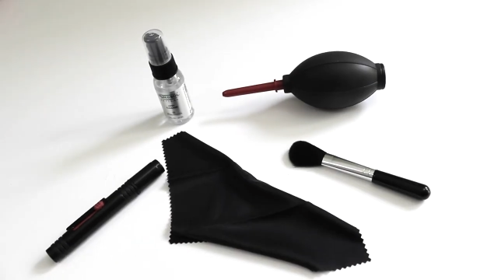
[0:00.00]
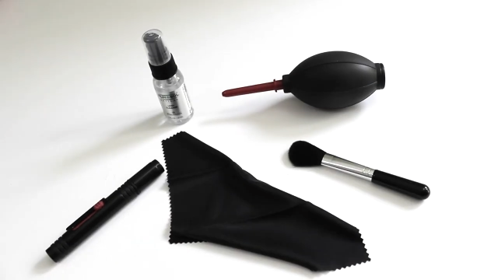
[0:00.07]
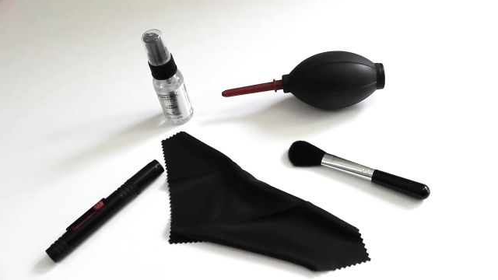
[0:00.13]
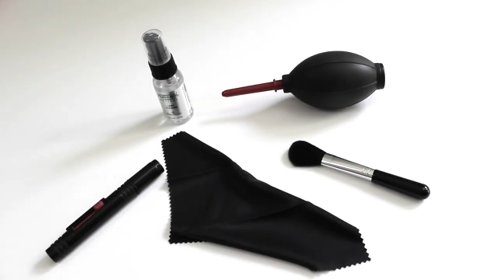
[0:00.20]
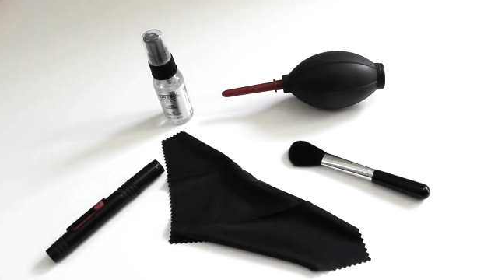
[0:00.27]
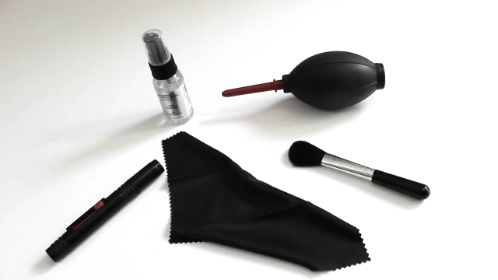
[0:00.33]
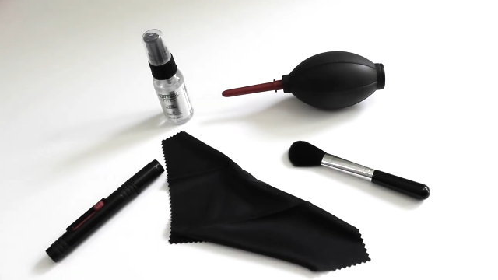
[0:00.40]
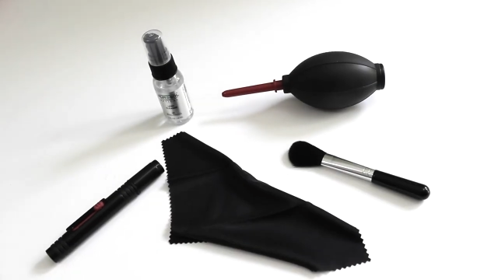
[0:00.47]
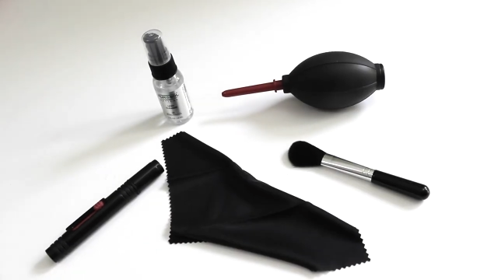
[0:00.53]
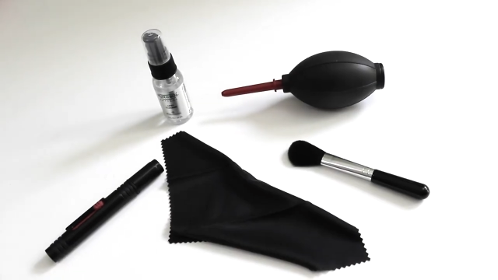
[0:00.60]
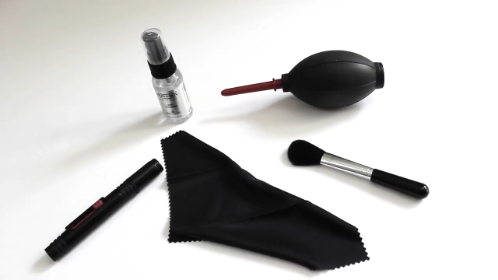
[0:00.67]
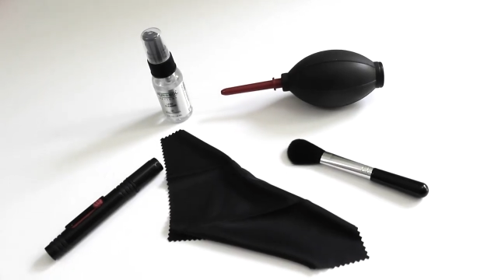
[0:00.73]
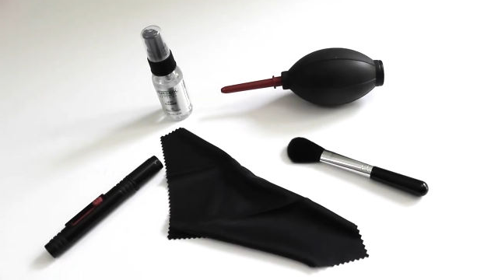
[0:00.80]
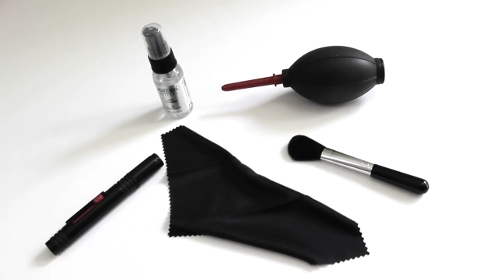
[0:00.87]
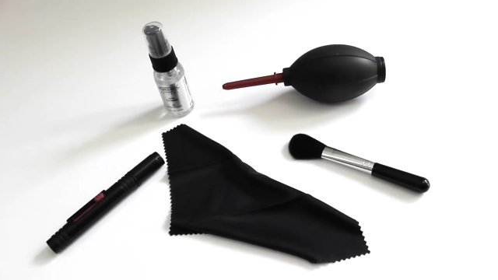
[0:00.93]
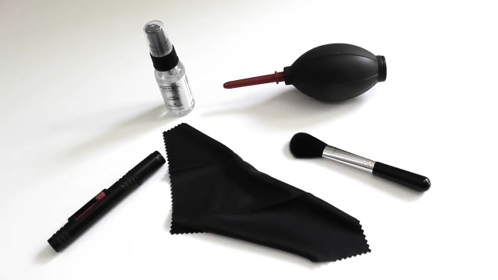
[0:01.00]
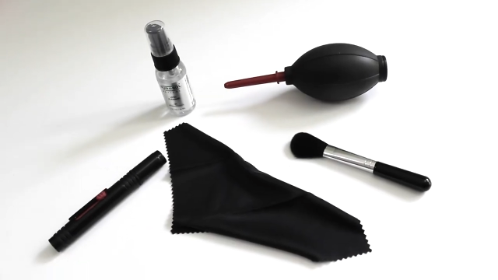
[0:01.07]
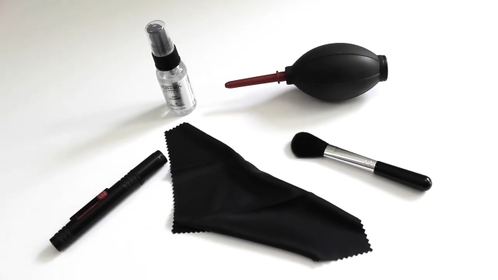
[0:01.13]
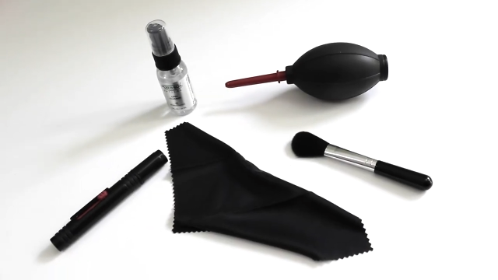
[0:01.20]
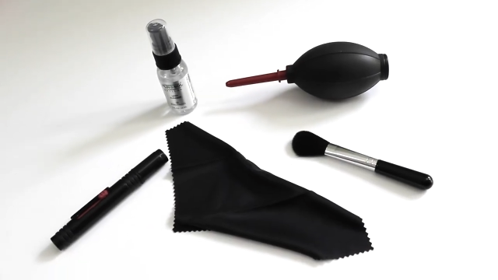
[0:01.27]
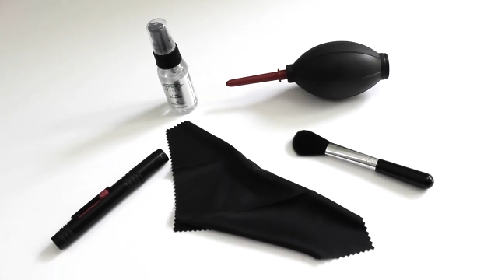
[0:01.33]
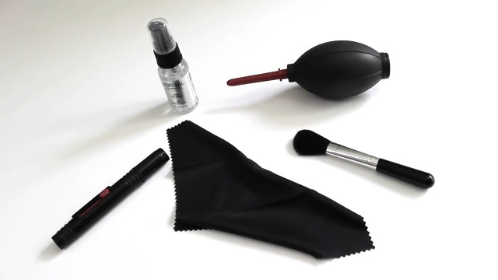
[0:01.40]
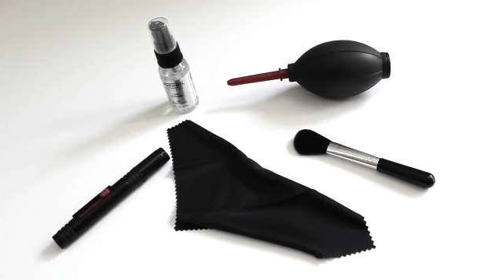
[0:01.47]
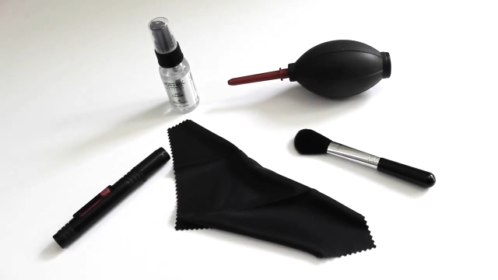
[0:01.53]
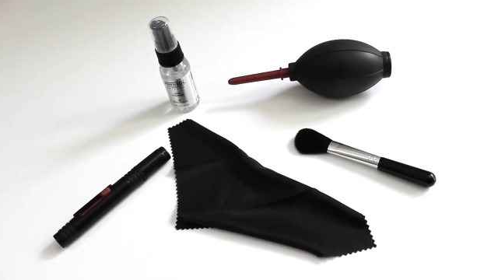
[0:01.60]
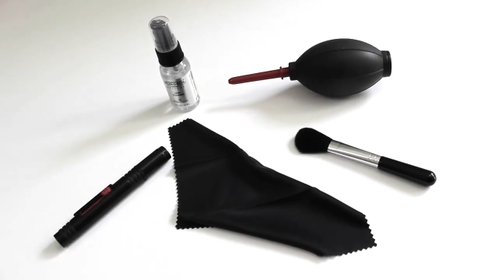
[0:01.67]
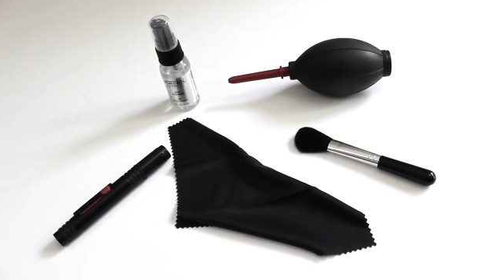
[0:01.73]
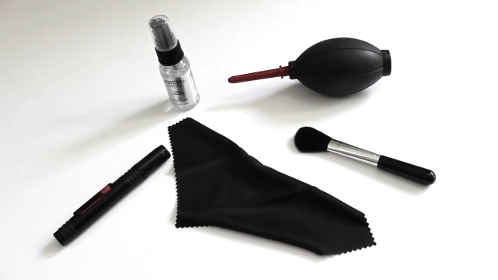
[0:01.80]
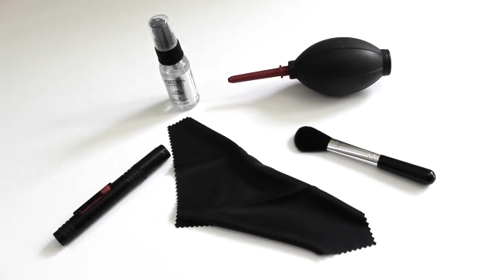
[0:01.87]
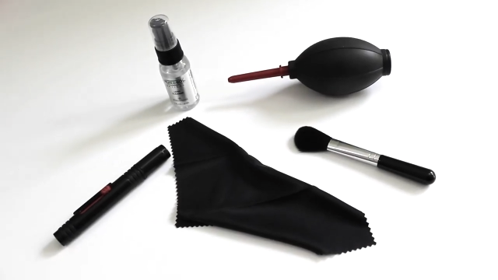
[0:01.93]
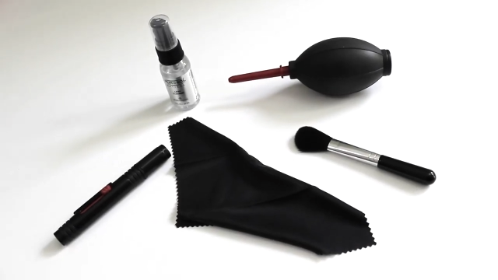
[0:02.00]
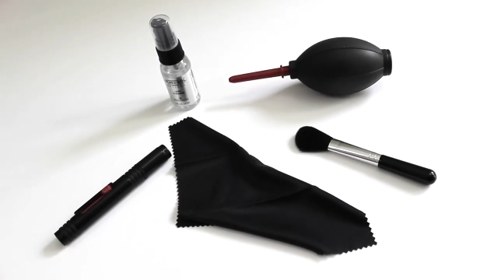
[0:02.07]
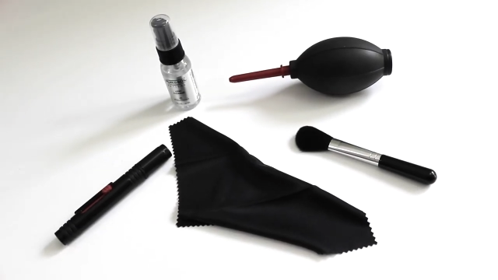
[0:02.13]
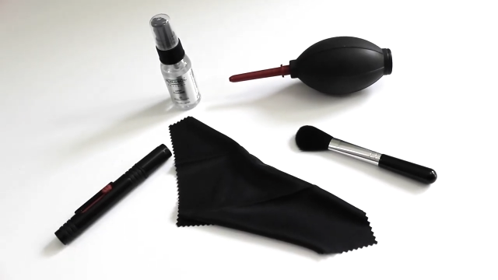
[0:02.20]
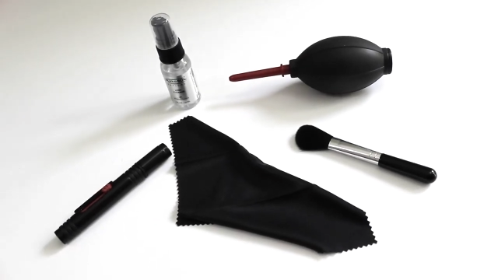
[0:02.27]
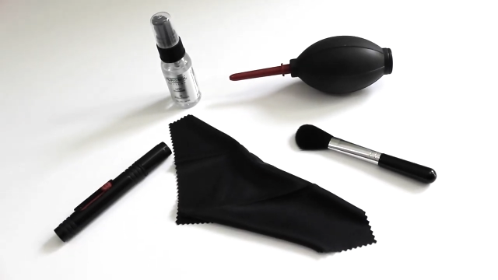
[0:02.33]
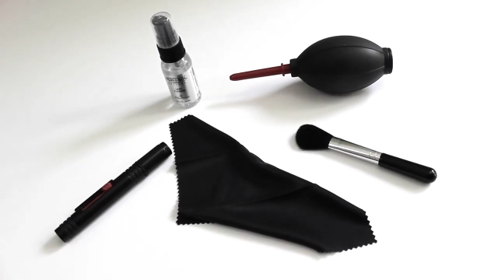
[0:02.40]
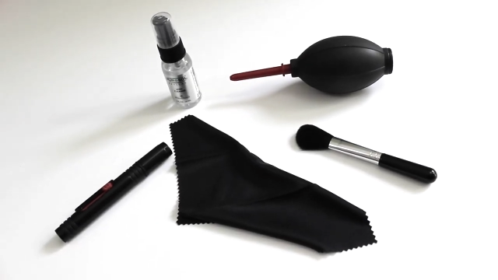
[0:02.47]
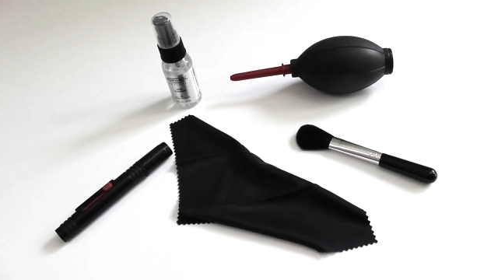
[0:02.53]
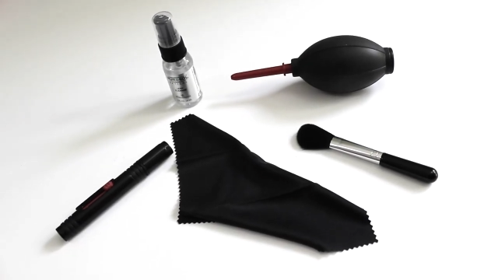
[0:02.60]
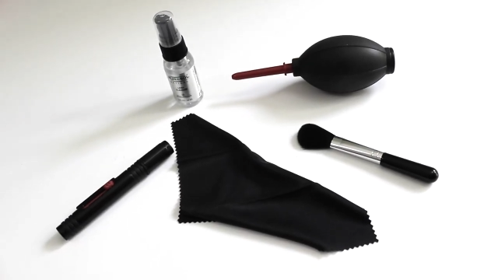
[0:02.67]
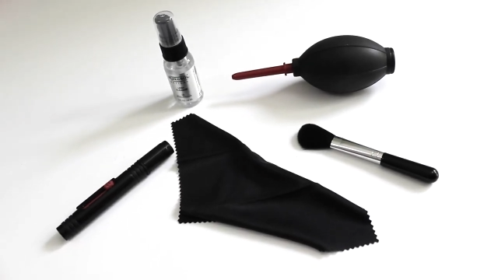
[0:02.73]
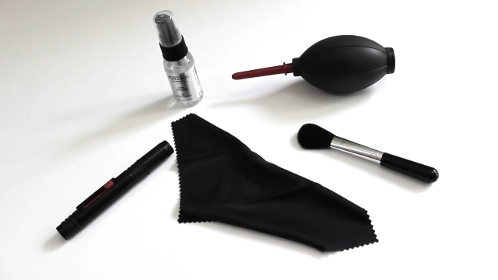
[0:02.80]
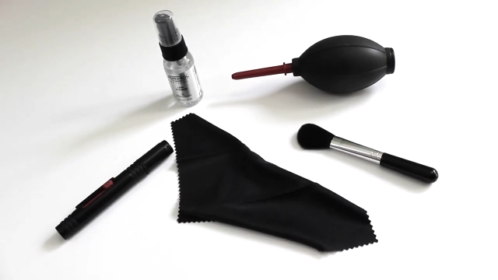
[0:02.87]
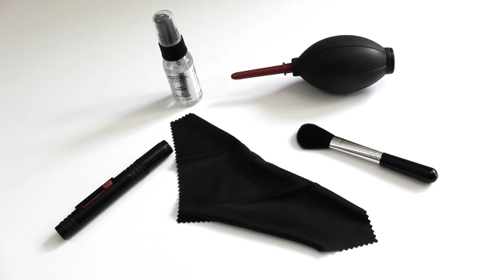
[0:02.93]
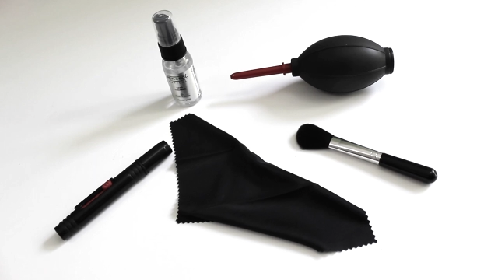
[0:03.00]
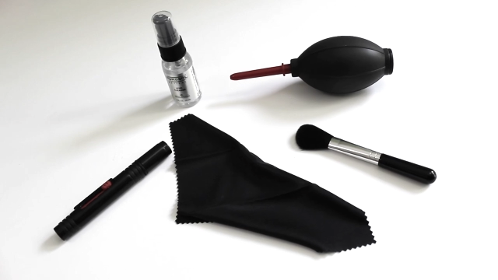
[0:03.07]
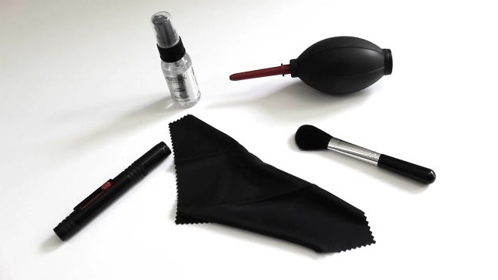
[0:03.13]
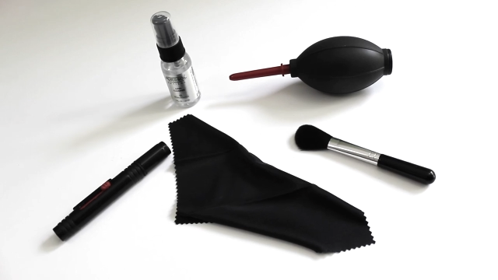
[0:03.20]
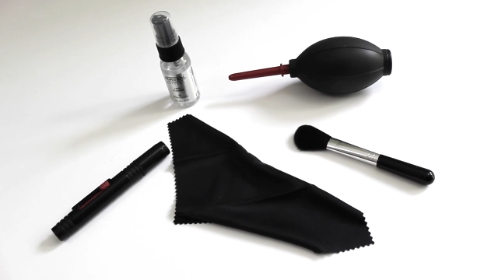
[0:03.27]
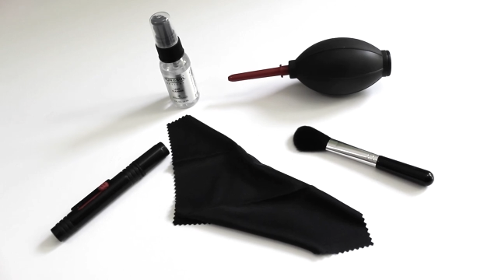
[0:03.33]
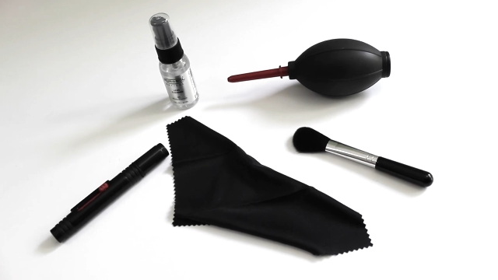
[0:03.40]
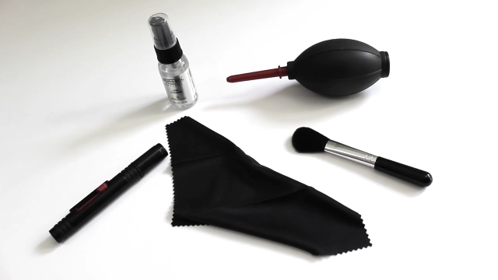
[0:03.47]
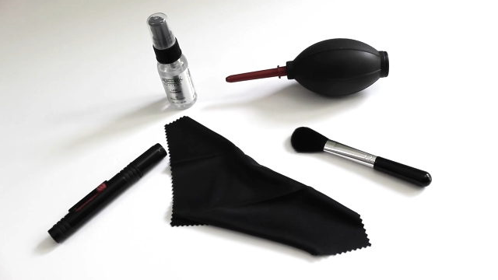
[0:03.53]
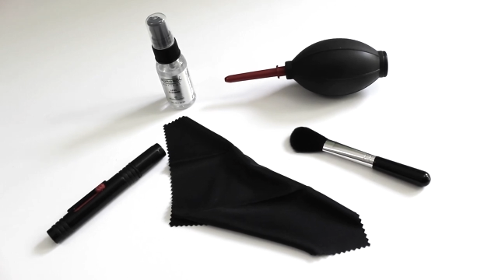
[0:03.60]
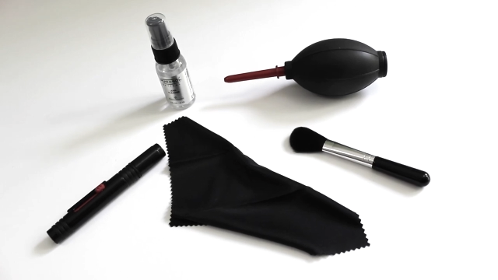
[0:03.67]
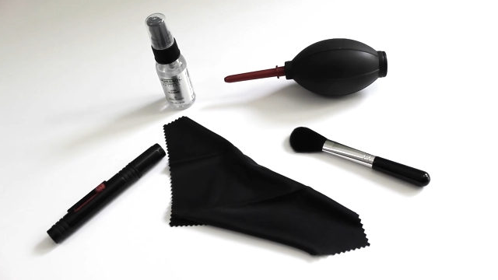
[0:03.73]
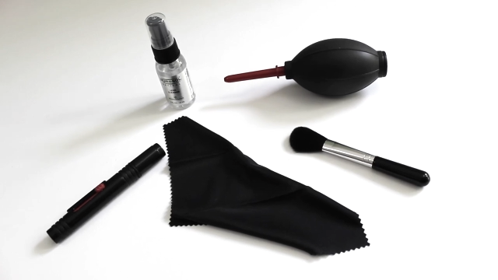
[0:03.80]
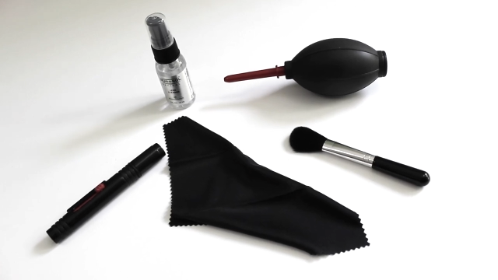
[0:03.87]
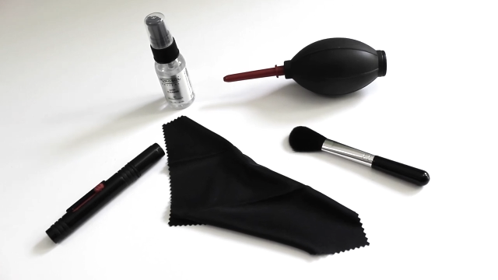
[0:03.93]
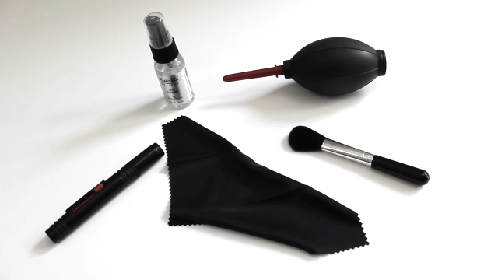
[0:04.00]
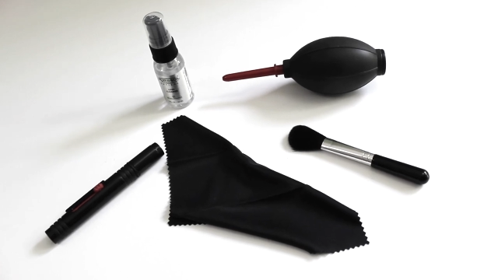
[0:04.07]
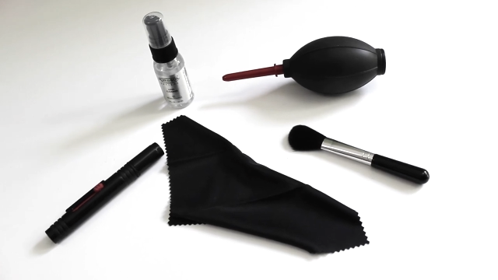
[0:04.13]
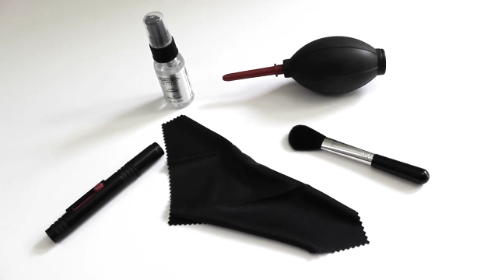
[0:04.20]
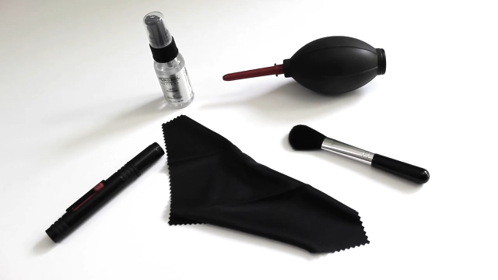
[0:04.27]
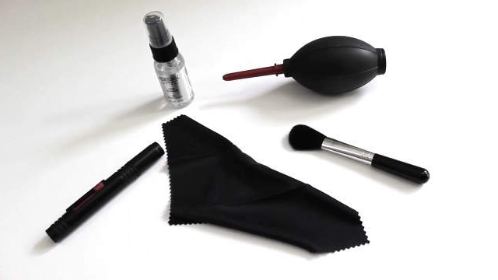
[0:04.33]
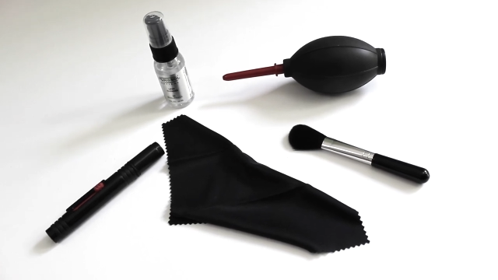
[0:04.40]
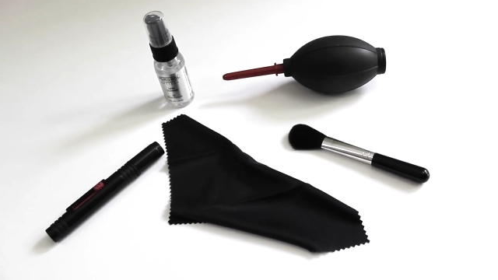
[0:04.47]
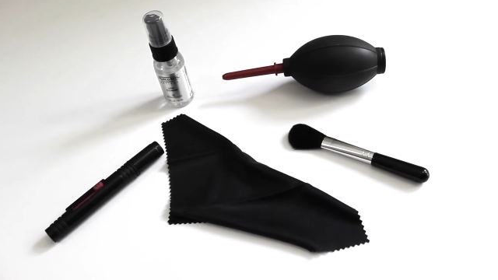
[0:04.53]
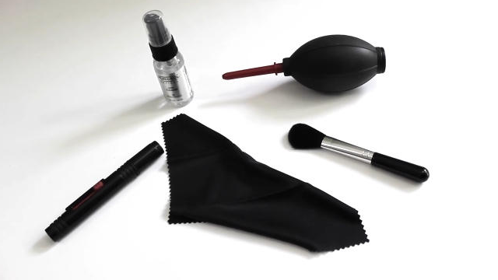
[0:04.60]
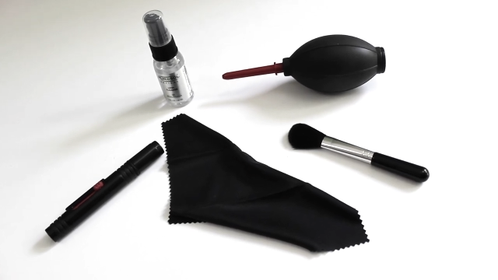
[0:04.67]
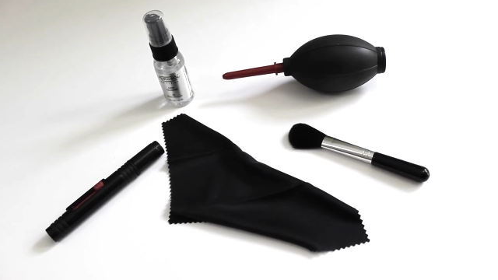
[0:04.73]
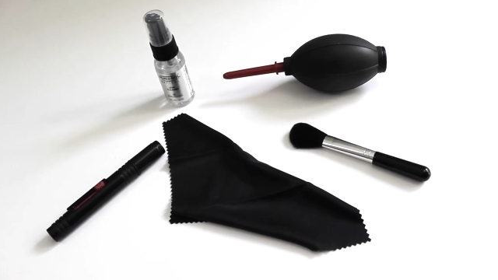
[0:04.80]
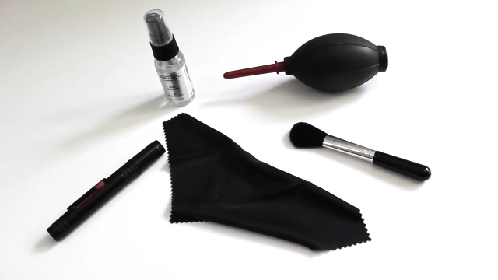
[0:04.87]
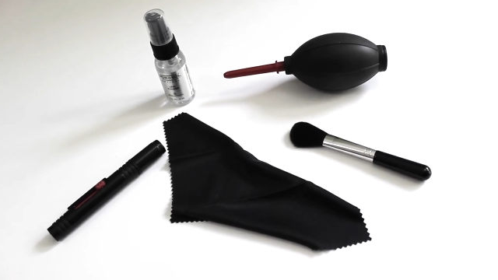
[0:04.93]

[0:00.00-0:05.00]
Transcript: [unreadable: no face in view]